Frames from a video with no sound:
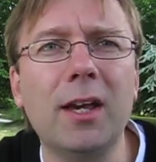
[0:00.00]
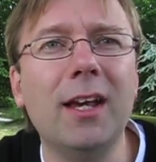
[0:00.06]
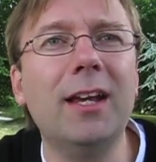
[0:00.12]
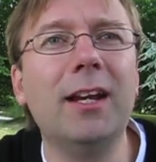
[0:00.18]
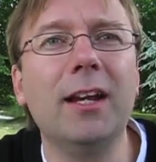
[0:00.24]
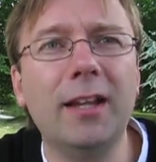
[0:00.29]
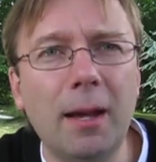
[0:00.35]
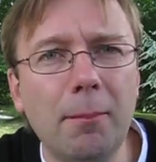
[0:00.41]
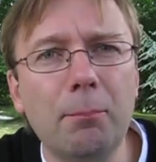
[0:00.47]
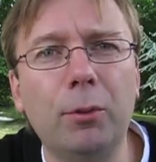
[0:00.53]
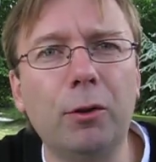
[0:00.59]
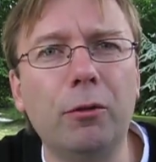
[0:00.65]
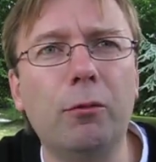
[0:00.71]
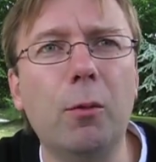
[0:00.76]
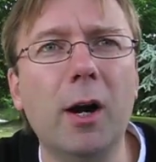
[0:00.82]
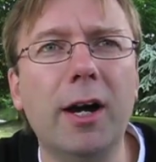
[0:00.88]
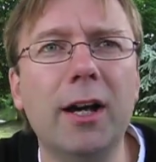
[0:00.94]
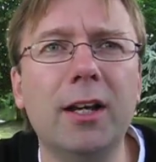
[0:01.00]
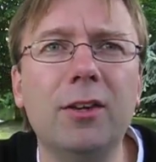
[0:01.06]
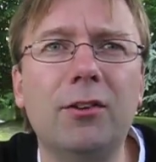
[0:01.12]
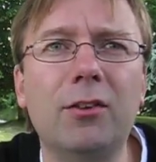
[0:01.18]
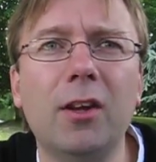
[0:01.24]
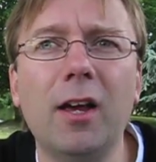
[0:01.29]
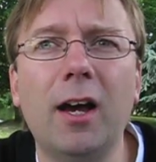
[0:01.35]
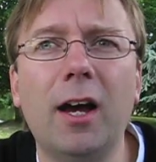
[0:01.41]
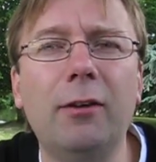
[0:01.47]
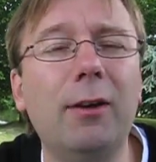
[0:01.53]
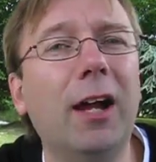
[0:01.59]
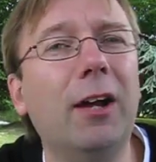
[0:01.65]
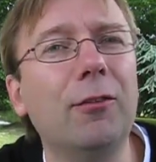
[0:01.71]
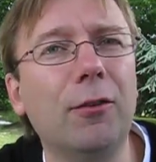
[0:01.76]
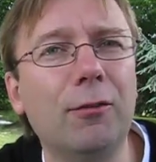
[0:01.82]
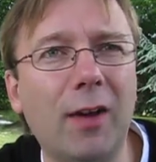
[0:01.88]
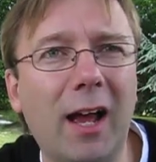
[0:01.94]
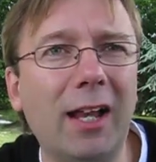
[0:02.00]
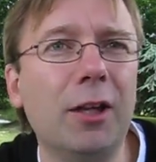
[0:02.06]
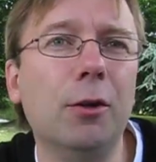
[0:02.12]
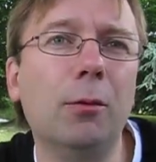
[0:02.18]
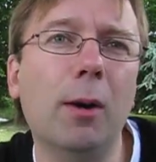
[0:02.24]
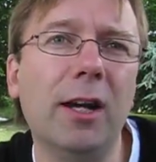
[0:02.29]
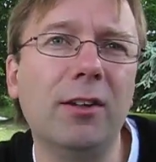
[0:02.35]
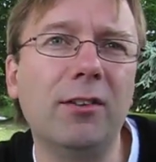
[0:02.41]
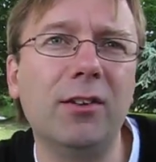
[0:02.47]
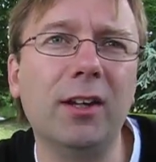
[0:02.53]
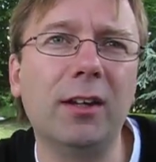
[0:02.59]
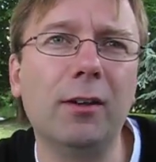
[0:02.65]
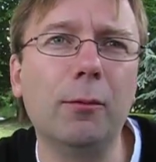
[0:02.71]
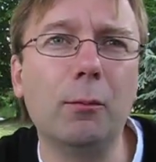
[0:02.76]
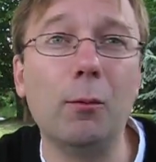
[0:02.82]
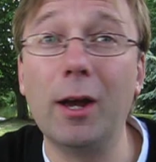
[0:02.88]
in a number of ways around evaluating